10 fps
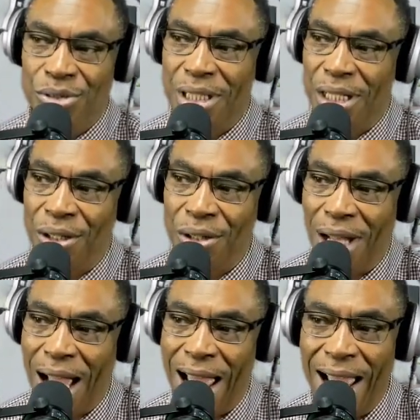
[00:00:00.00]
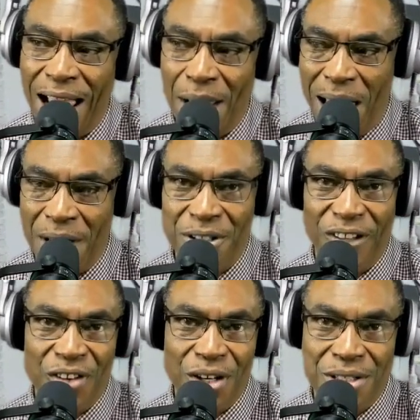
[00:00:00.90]
So uh, after
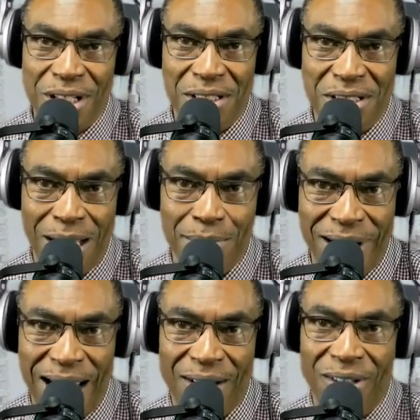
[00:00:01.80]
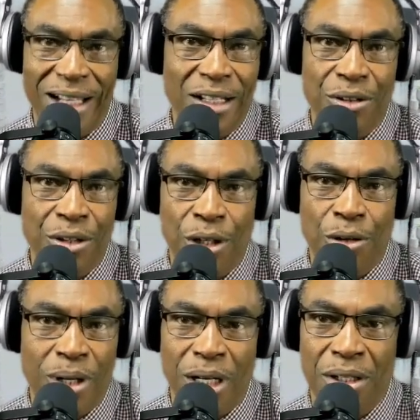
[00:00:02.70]
the first judge stepped down, I don't
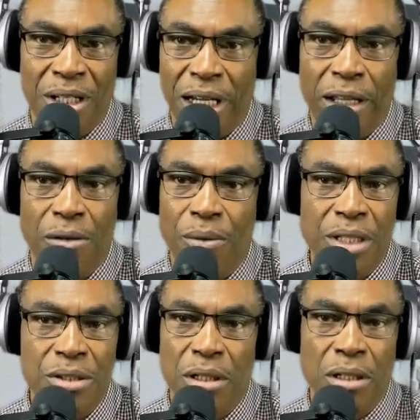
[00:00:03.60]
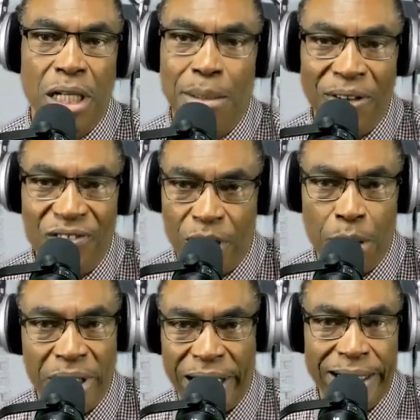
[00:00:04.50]
know where the other ones are coming
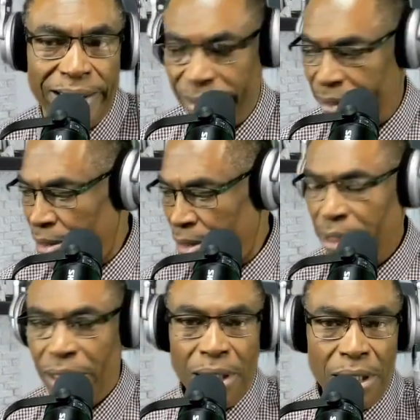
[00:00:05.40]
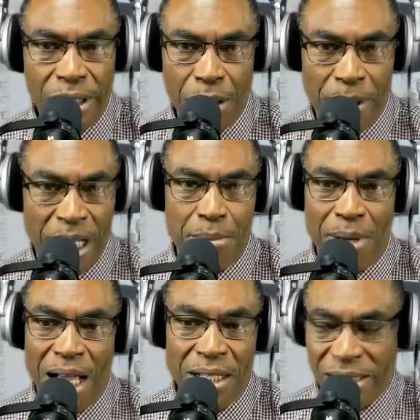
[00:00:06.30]
from because they're paid
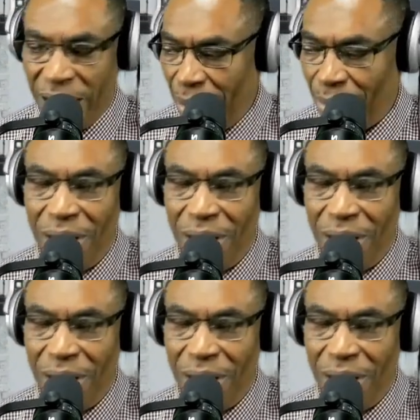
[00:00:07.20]
by the same.